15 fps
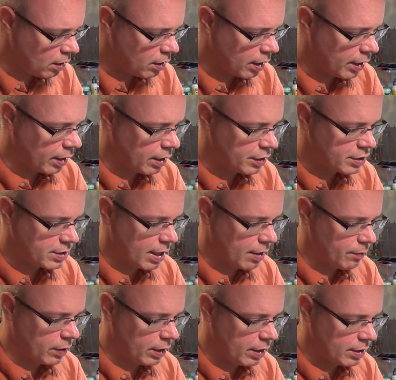I just
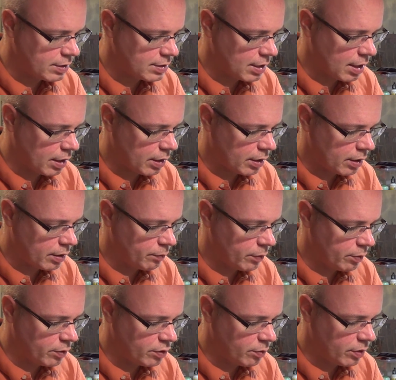got really into Saga, and we
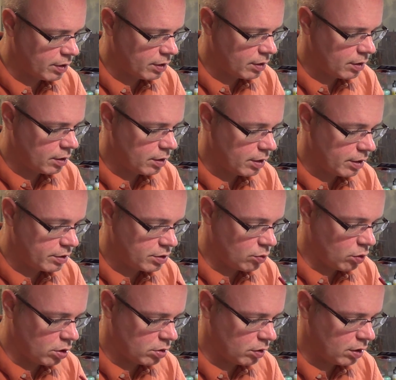were doing the
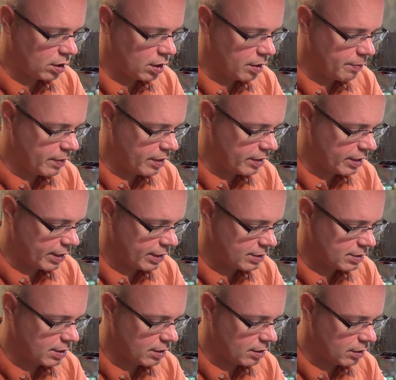historical club and
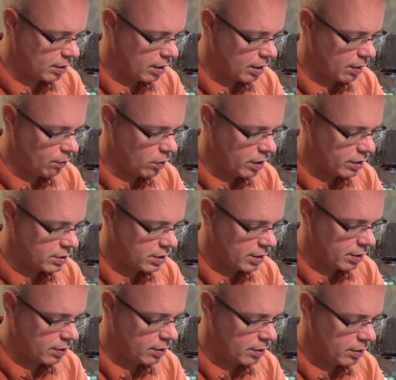things, and I wanted
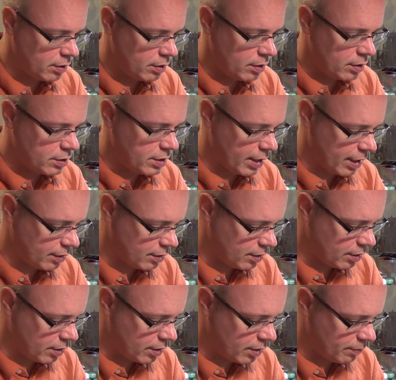to get
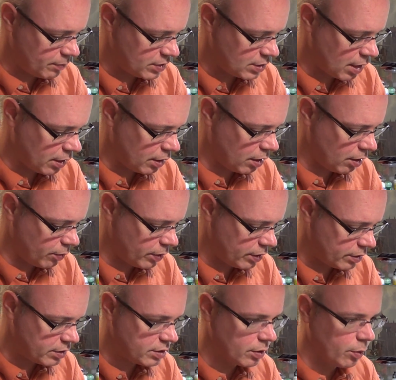the Saga
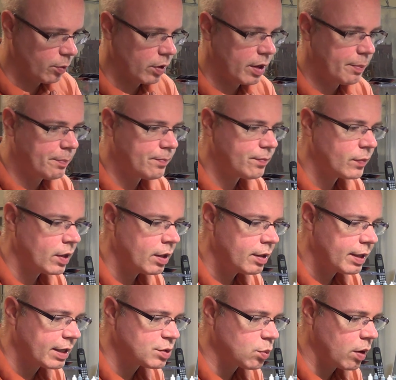going. So
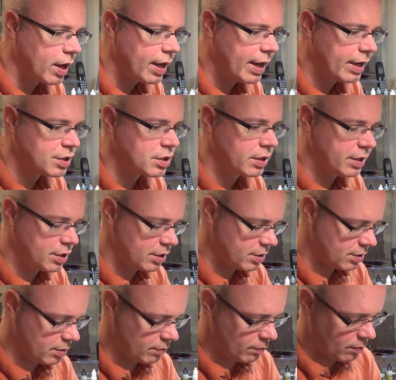that's why I actually
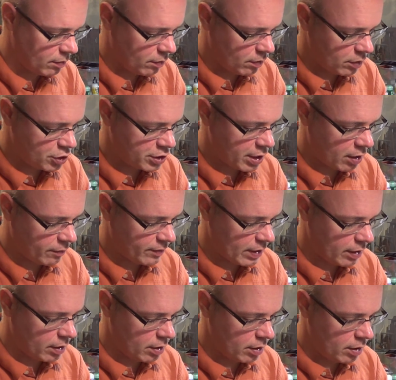just shelved
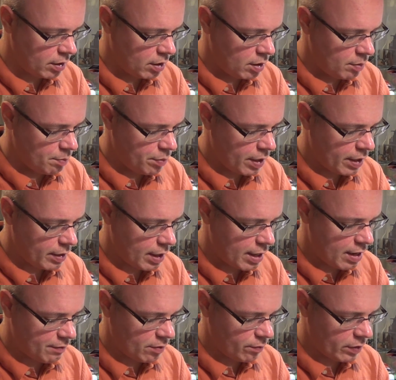it. But I
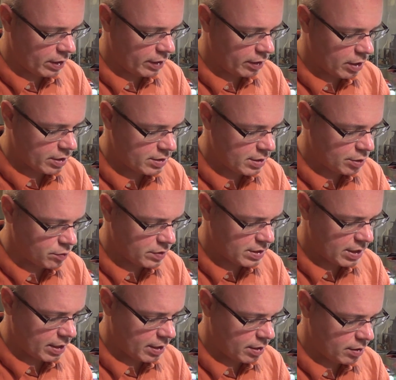never really lost
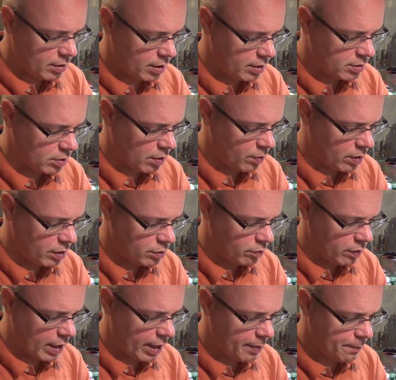interest in it, and so I want to
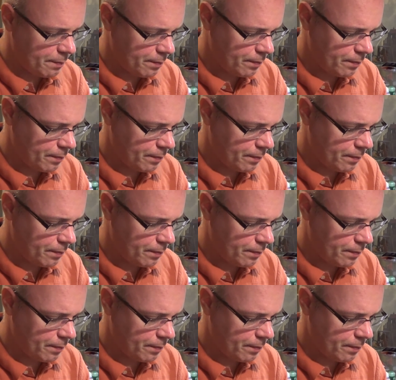do that.